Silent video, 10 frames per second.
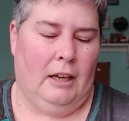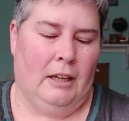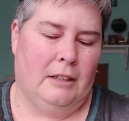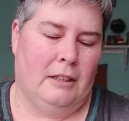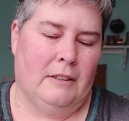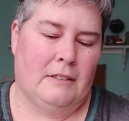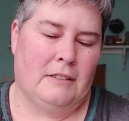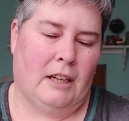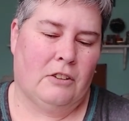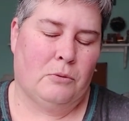And then this
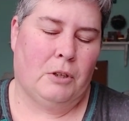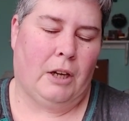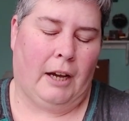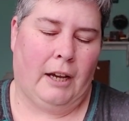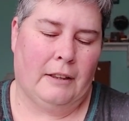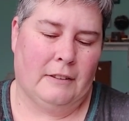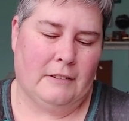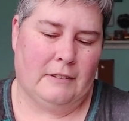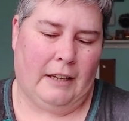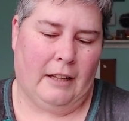next one, I
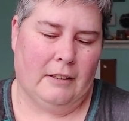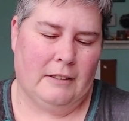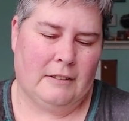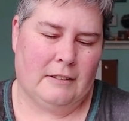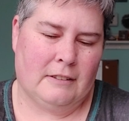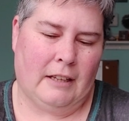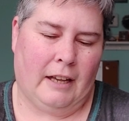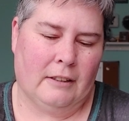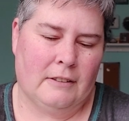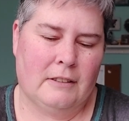this is Alice
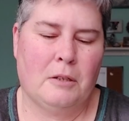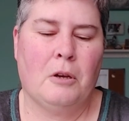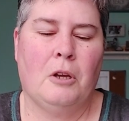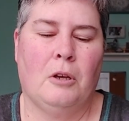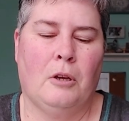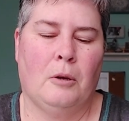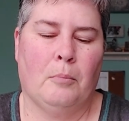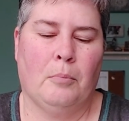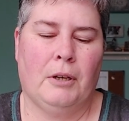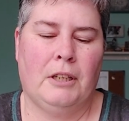Allison
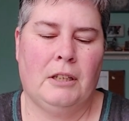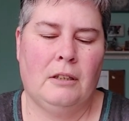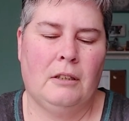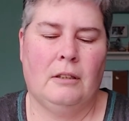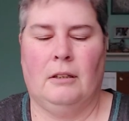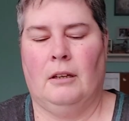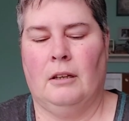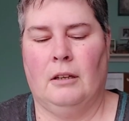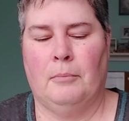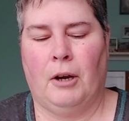Brennan.
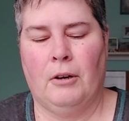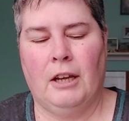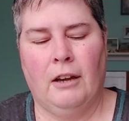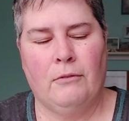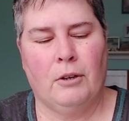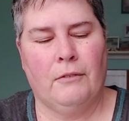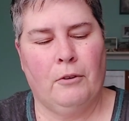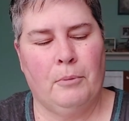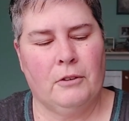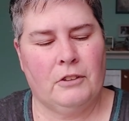Um, I already have one of
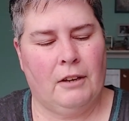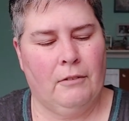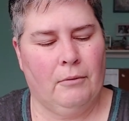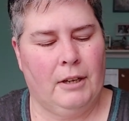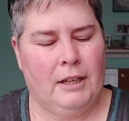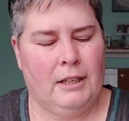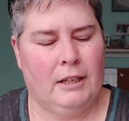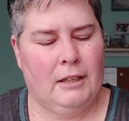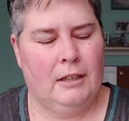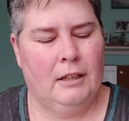her books. I haven't read it
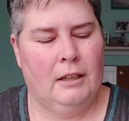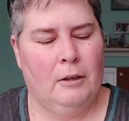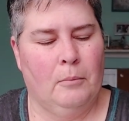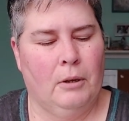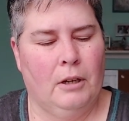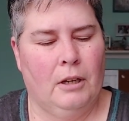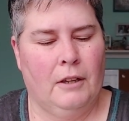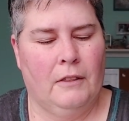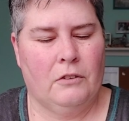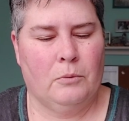yet,
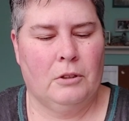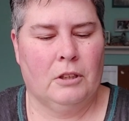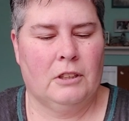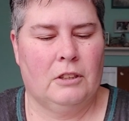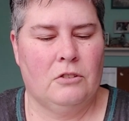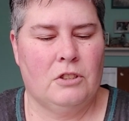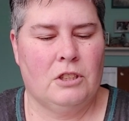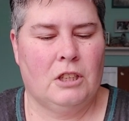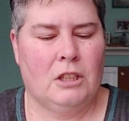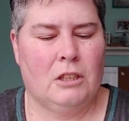but this one looked
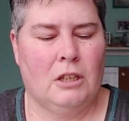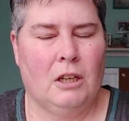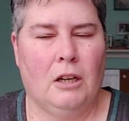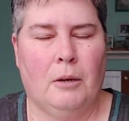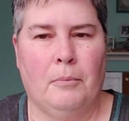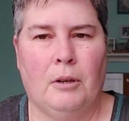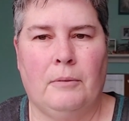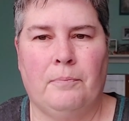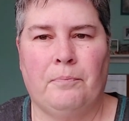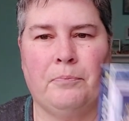interesting. Um,
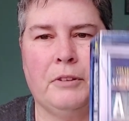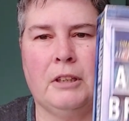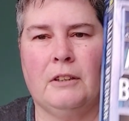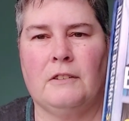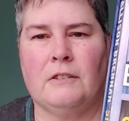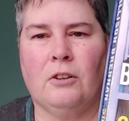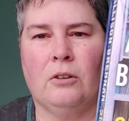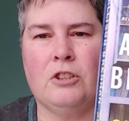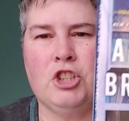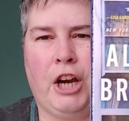it's
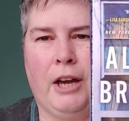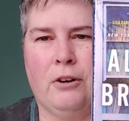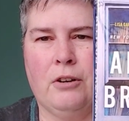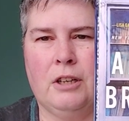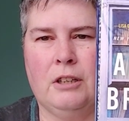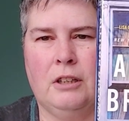called Shattered.